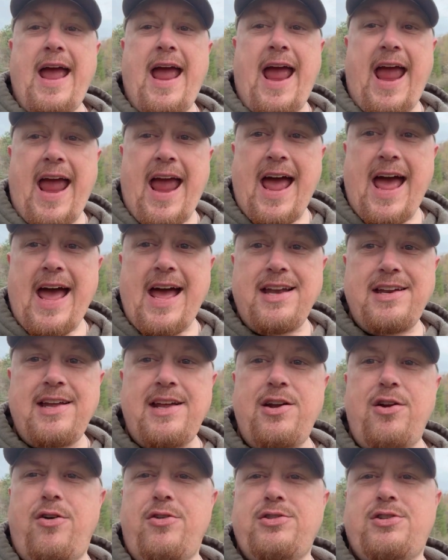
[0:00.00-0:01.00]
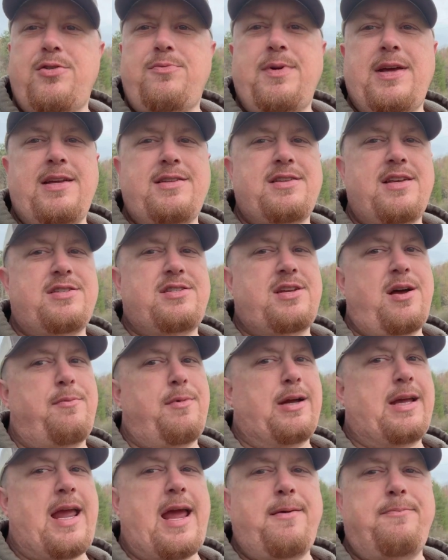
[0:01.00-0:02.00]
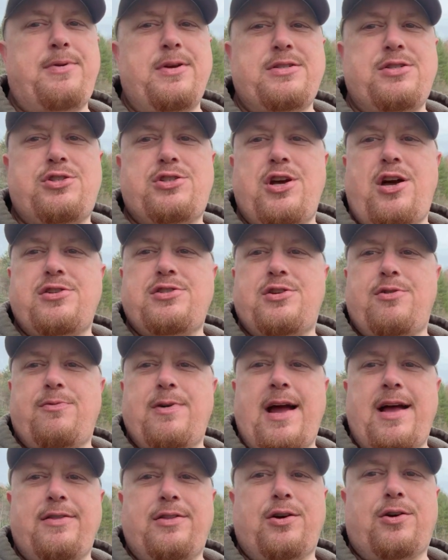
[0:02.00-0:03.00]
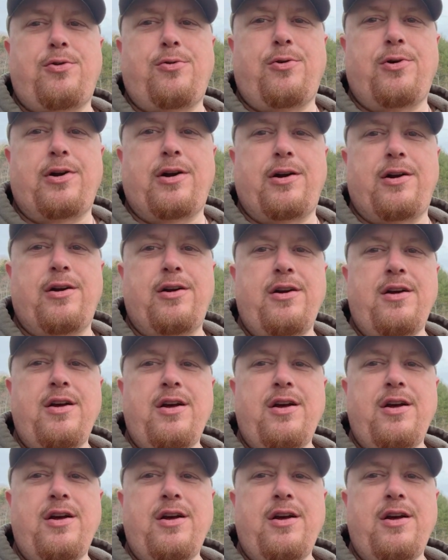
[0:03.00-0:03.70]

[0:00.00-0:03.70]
and it also means that summer camp is just around the corner.